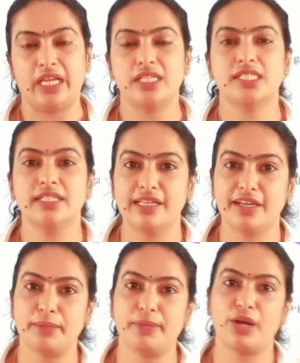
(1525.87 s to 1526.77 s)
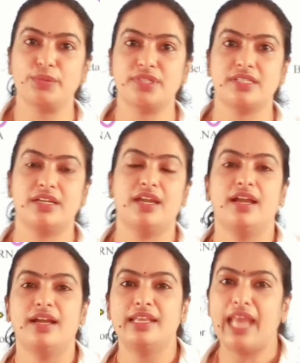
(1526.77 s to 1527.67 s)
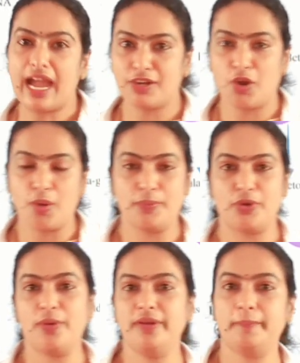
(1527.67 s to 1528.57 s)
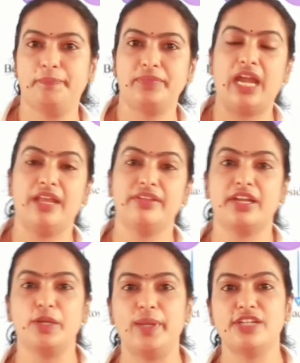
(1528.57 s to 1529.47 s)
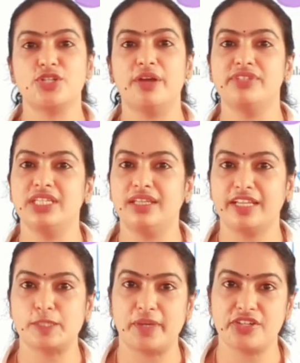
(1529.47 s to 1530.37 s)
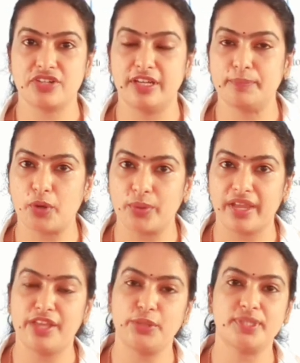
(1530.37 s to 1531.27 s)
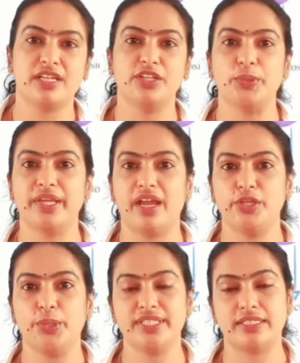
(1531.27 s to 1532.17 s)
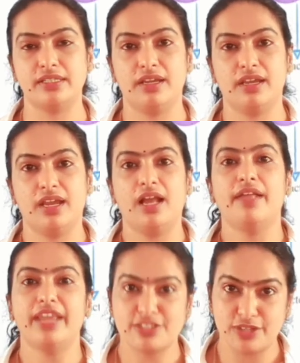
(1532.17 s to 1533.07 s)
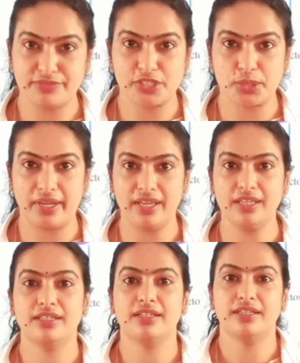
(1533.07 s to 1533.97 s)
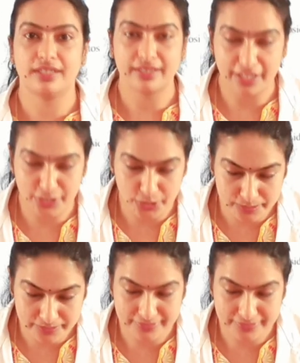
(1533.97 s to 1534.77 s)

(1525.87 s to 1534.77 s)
Is it clear about Lac operon and the regulation of gene expression in prokaryotes and eukaryotes? That's all for today. Thank you.